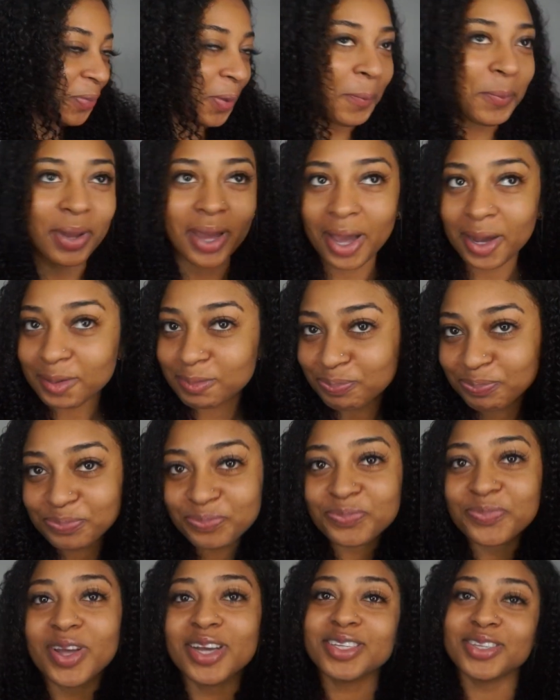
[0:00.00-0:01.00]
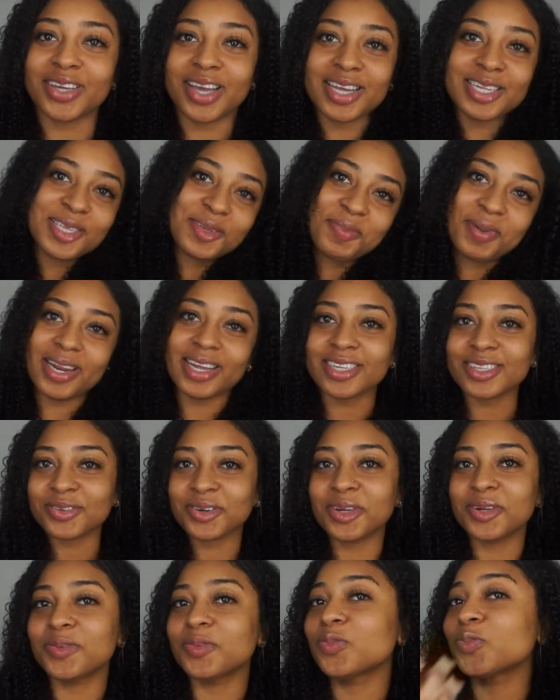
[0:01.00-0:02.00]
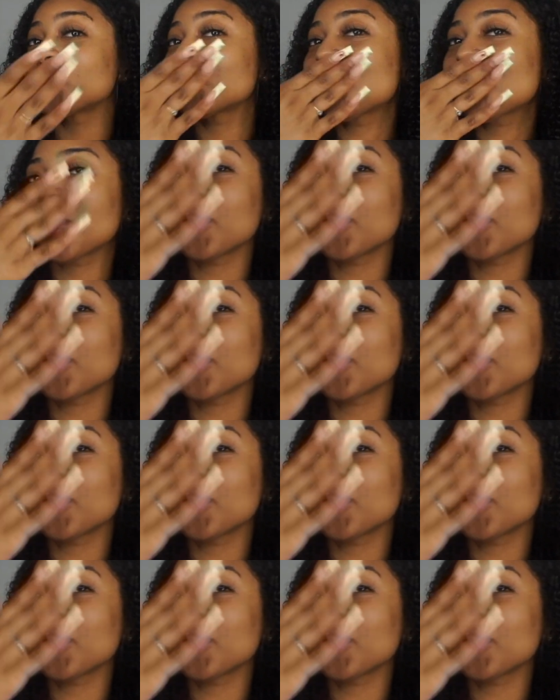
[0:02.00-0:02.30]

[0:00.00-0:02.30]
But yeah, I'll see you guys in my next one.